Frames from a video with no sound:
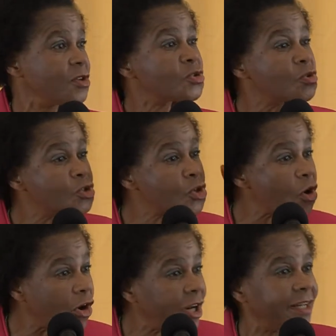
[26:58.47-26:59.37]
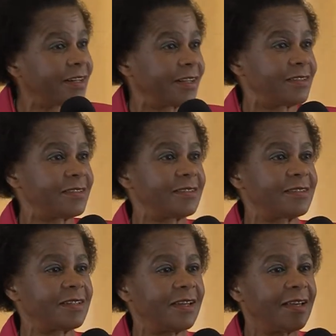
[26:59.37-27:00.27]
to tolerate
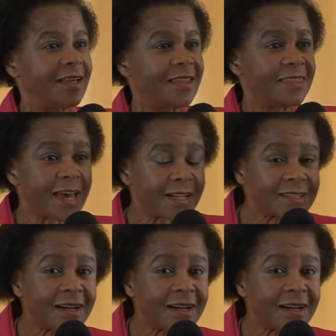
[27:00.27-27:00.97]
that